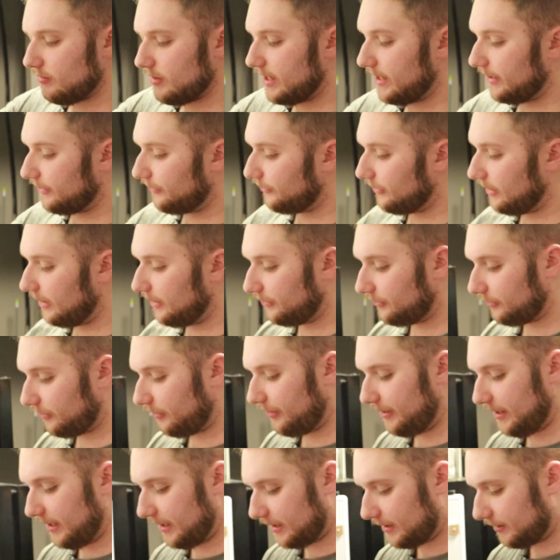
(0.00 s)
Yeah, it's nice,
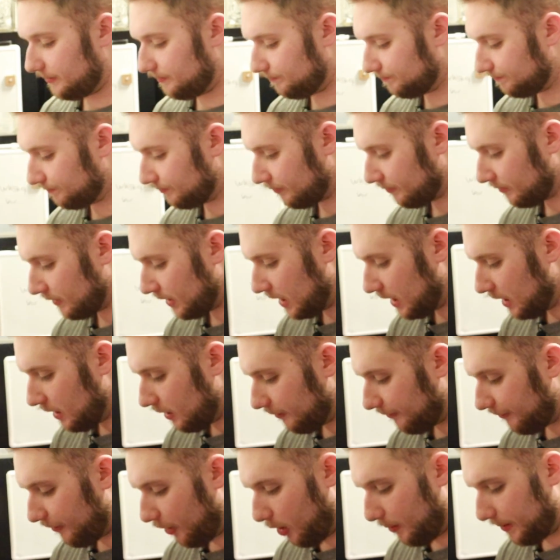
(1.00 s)
thick,
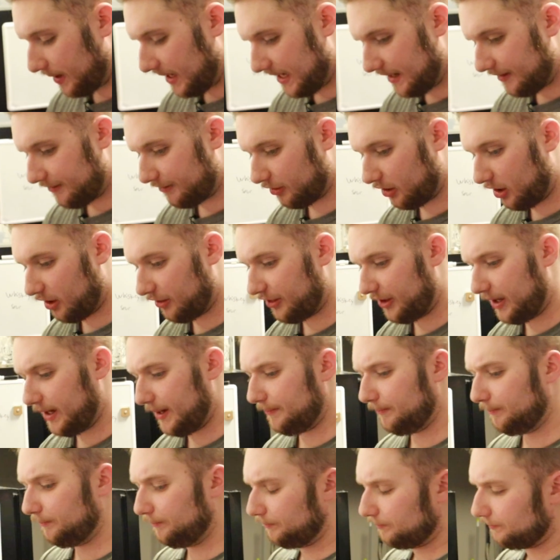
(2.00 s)
foamy, frothy.
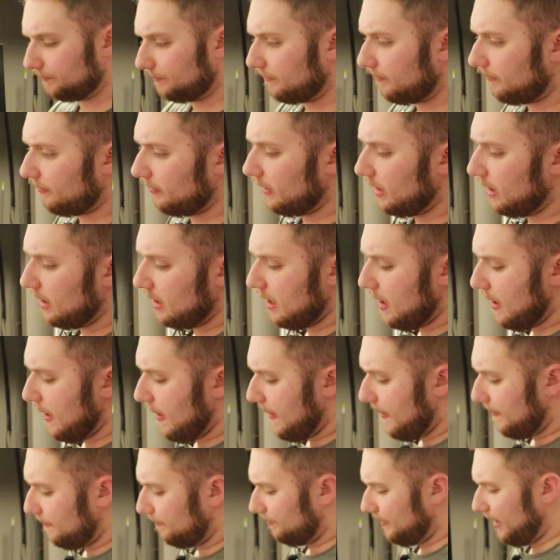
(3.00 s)

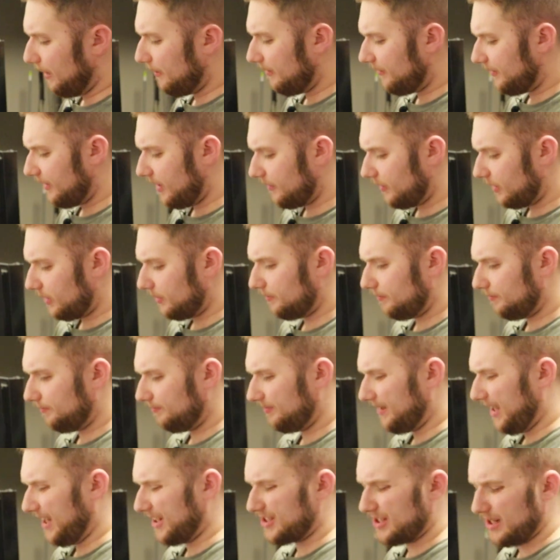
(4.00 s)
Not my favorite.
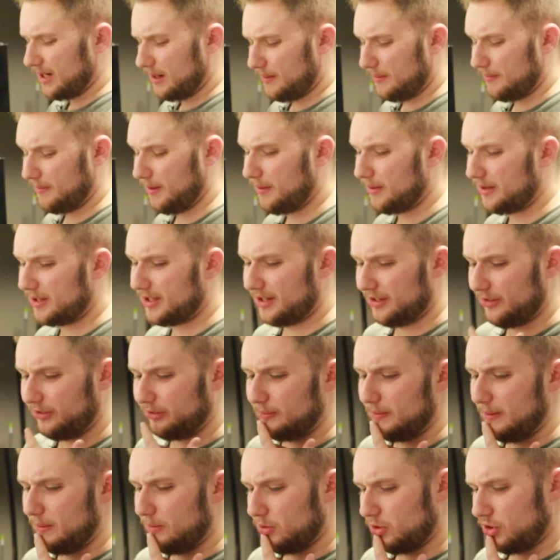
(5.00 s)
Actually, I maybe could use
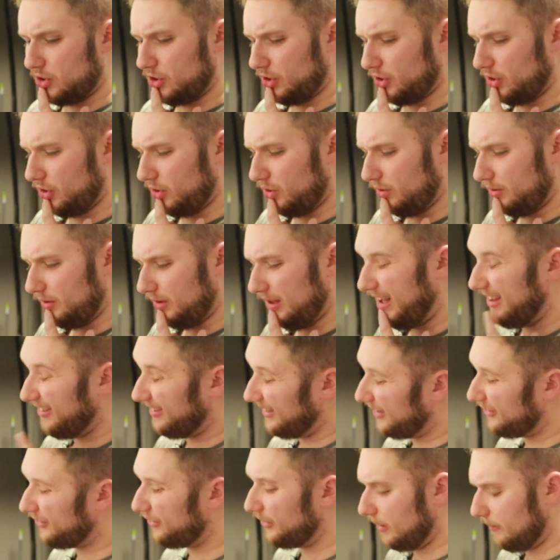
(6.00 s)
a bit more sugar,
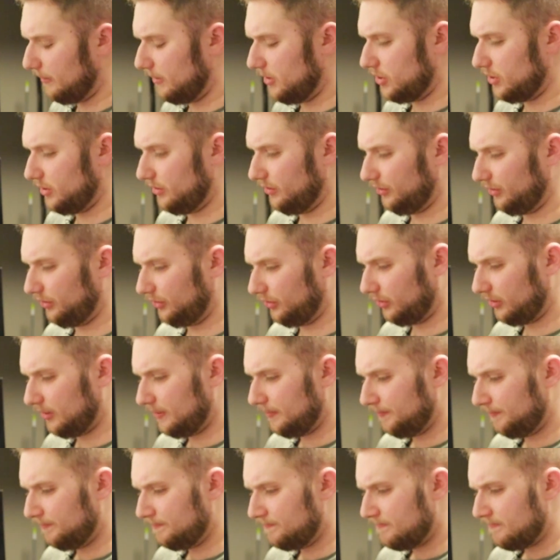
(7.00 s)
less lemon juice.
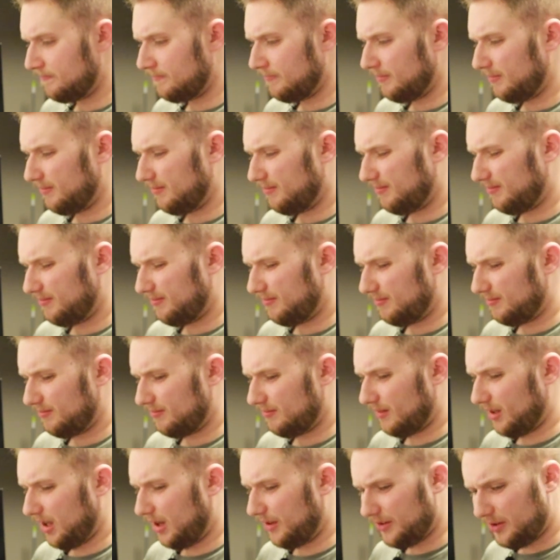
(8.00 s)

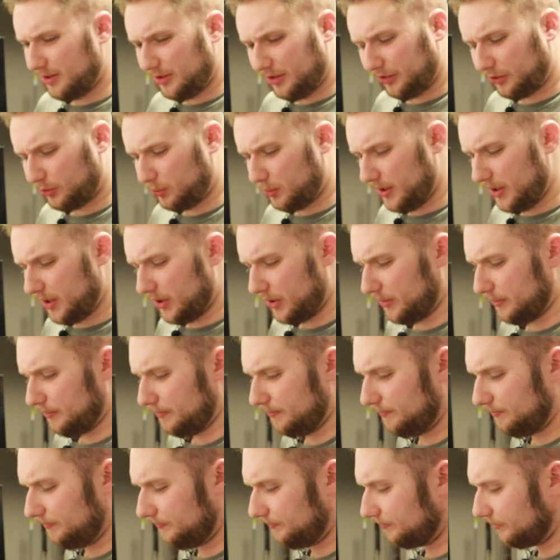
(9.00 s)
Oh, it's weird.
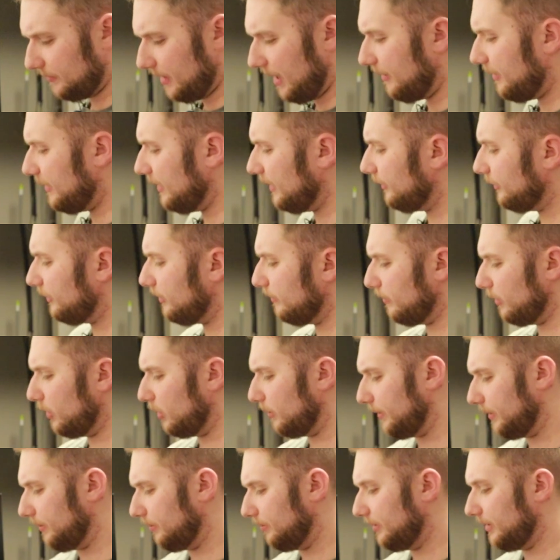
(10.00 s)
I think it's the
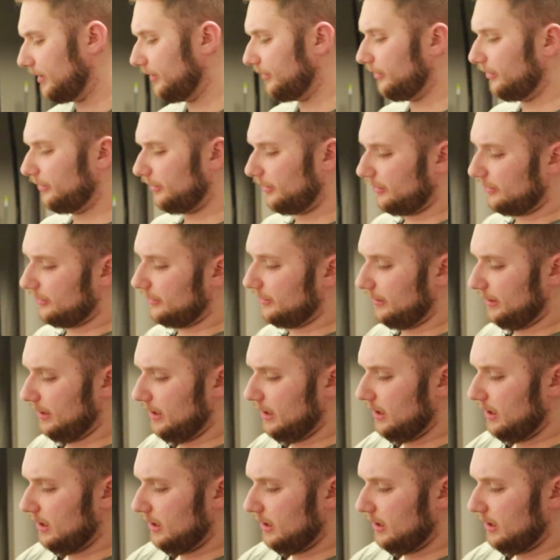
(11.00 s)
bourbon, because this doesn't...